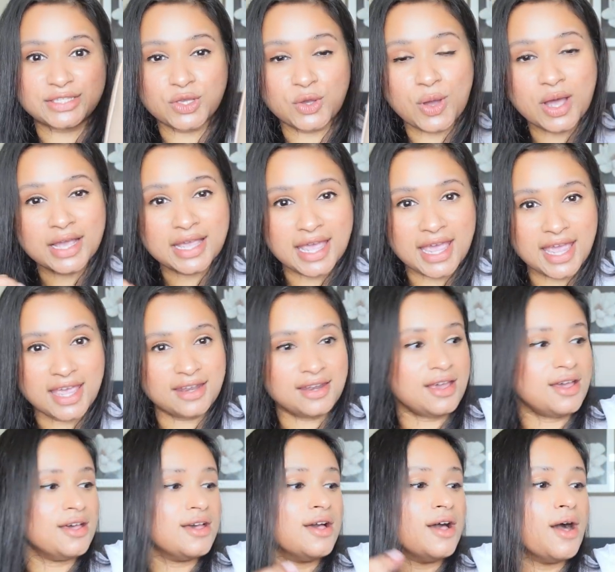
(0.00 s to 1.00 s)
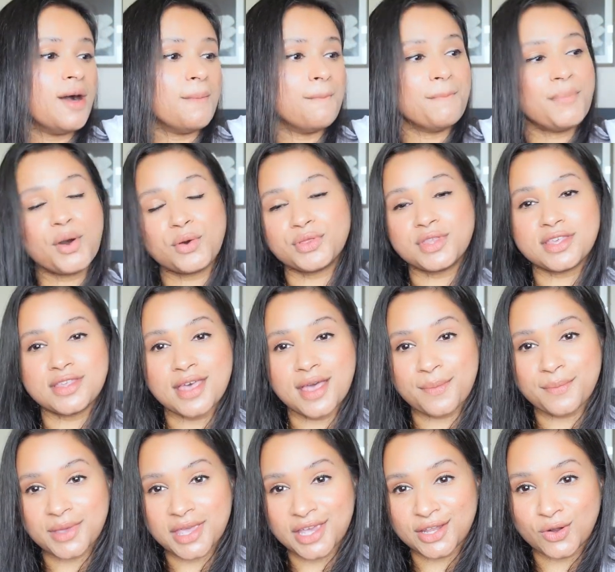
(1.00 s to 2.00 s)
So again, both of
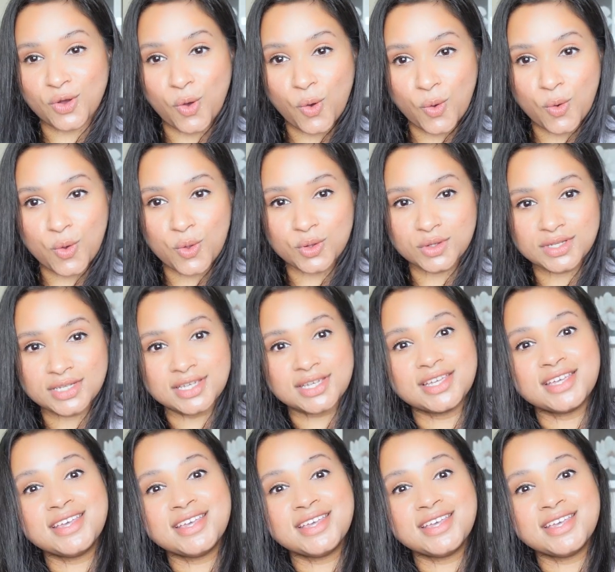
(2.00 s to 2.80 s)
them can hold